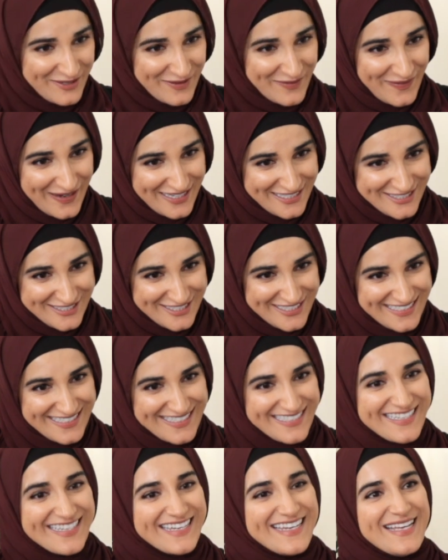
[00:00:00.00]
your
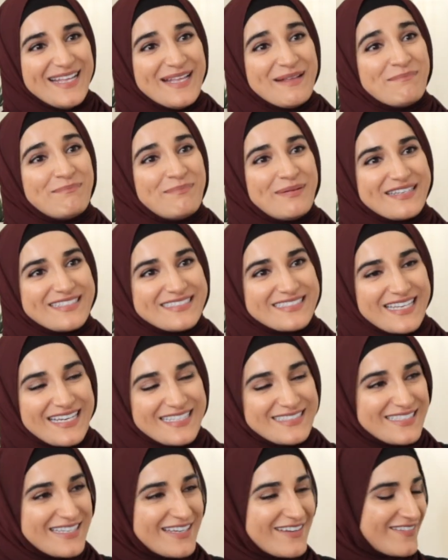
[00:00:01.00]
question, biggest
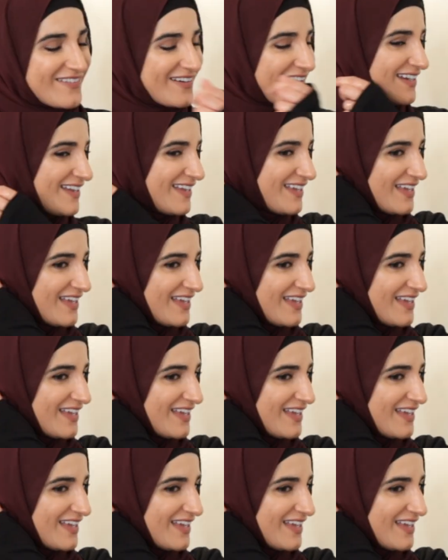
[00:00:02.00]
tangent ever.